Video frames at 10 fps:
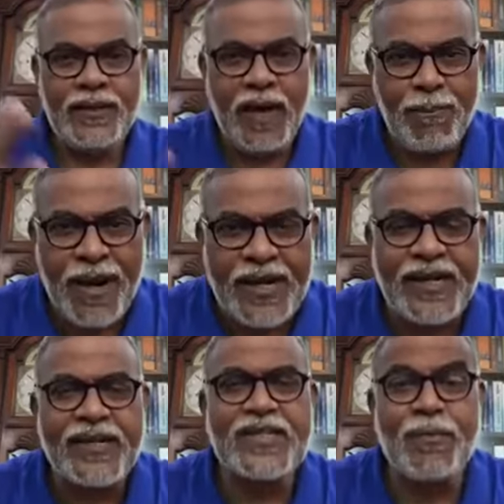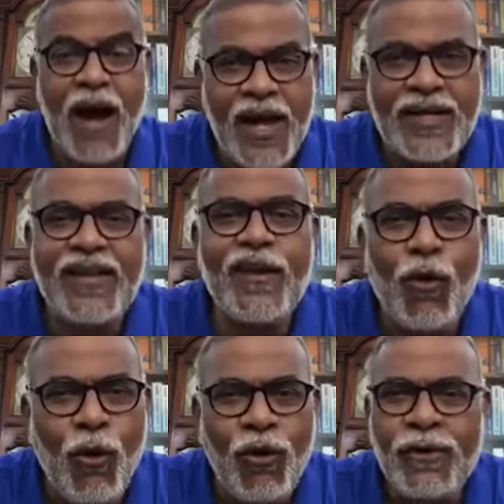Ambedkari Samaj as a
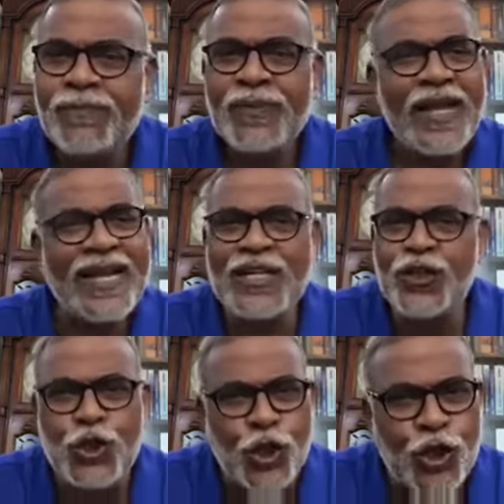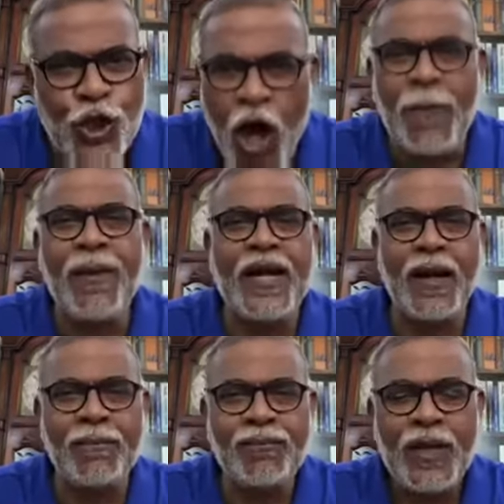whole, it should not
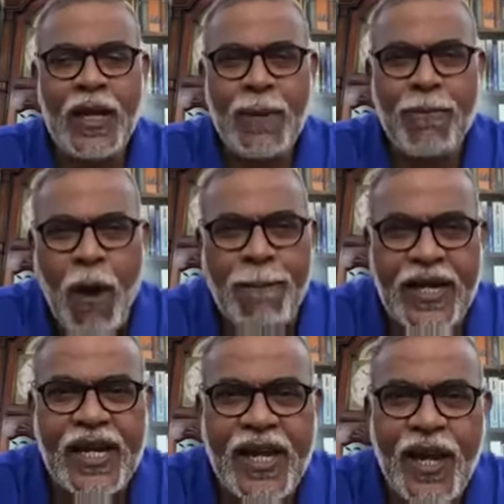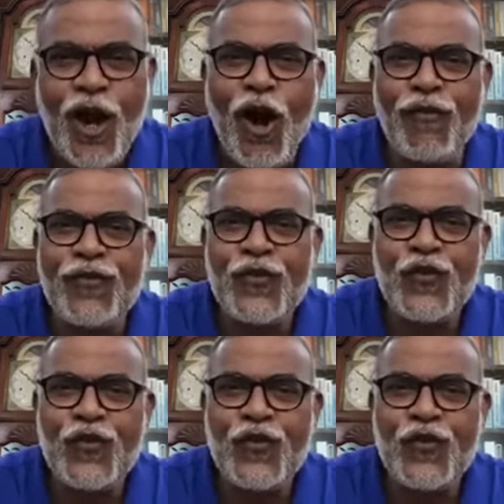become property of